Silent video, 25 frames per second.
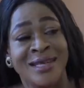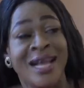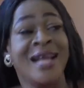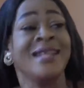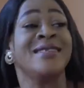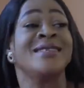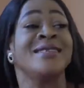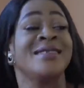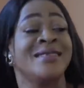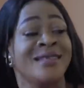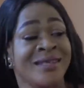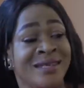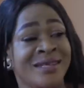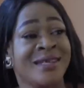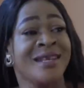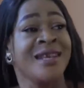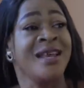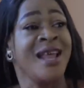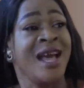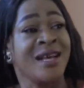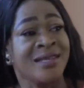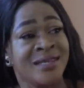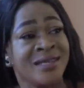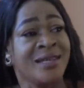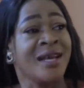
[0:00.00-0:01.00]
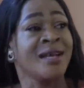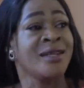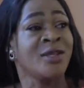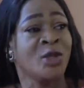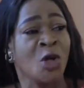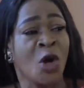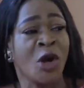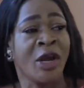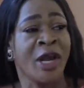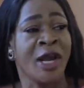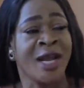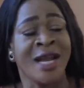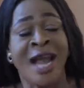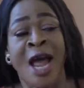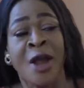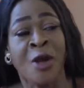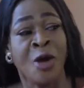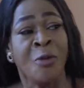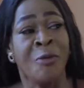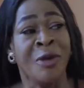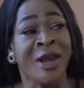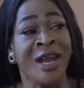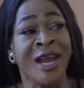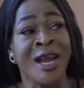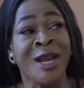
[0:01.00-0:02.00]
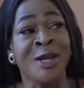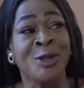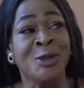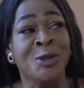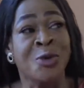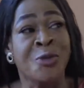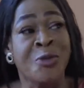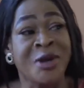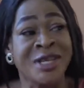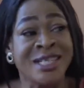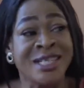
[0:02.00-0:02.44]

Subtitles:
Oh. That's Cecilia start talking. Now you're beginning to